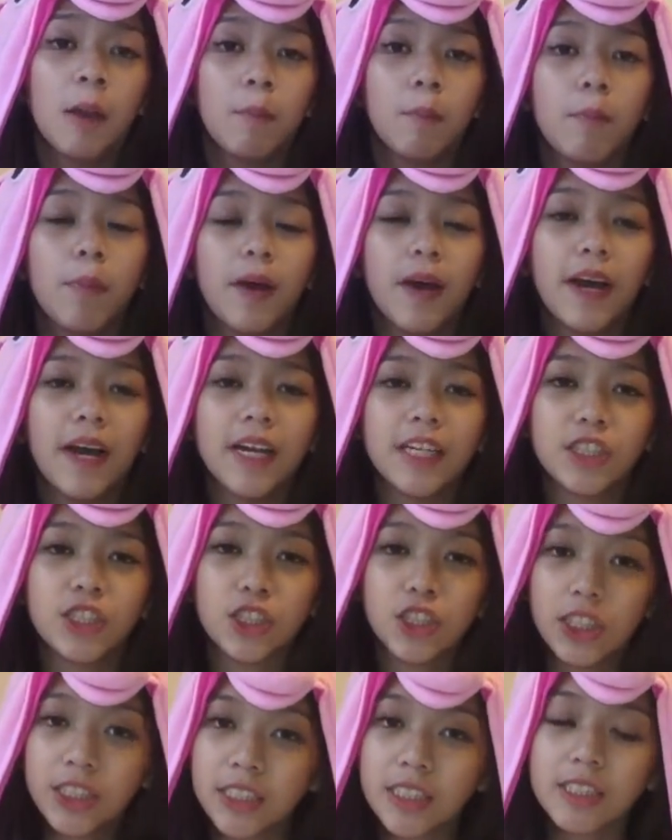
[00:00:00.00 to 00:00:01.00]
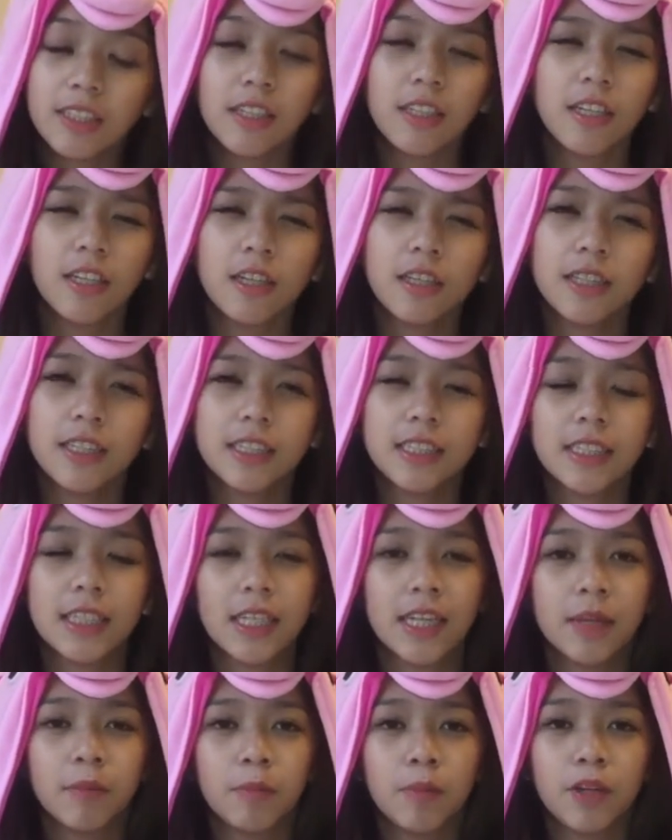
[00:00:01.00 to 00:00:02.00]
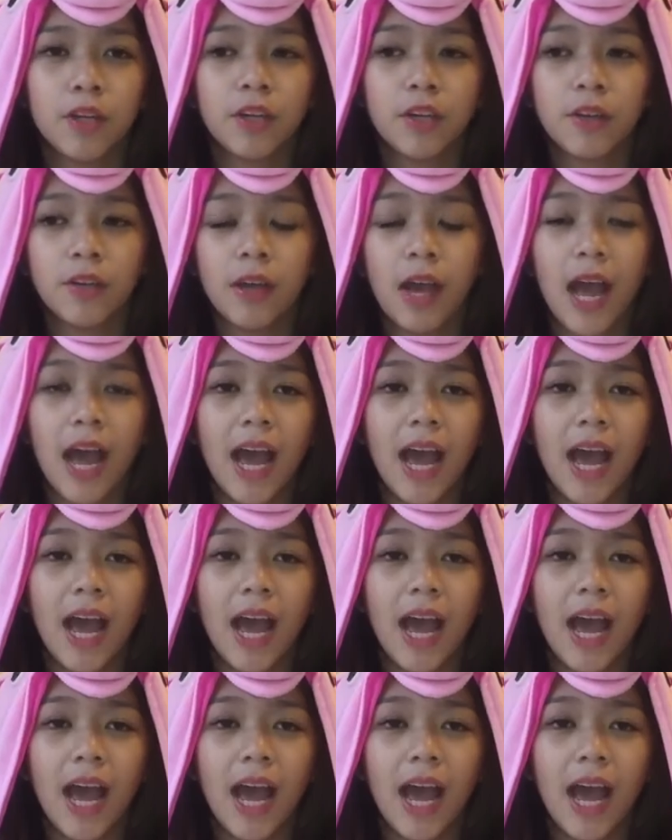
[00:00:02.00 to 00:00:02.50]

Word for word: but just a little disclaimer,